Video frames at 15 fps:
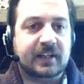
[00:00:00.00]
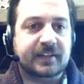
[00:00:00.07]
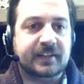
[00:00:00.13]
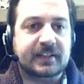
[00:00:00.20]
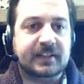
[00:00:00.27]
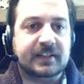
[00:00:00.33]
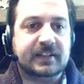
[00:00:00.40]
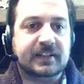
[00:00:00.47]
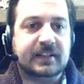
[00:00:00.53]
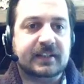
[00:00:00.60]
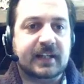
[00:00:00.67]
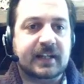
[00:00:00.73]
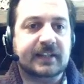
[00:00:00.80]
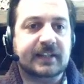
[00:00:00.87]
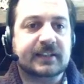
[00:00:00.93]
the
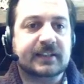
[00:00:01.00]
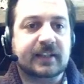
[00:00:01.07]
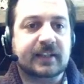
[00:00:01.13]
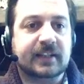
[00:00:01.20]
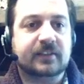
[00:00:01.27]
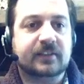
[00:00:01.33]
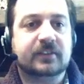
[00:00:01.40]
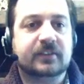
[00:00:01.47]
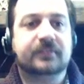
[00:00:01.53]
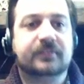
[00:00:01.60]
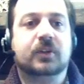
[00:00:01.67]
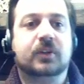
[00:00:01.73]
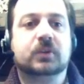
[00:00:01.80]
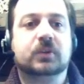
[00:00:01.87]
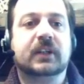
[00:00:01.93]
data
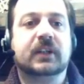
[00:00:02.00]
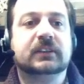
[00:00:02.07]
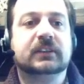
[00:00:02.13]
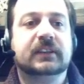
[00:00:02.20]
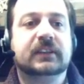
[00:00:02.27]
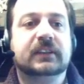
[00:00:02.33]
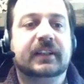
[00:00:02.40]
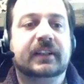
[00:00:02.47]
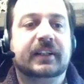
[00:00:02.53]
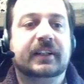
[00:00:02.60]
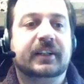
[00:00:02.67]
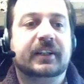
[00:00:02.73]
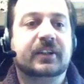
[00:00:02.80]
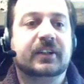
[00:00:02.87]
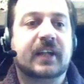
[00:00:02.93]
folder.
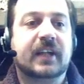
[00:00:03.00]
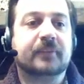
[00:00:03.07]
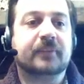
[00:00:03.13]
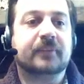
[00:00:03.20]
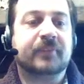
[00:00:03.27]
Okay.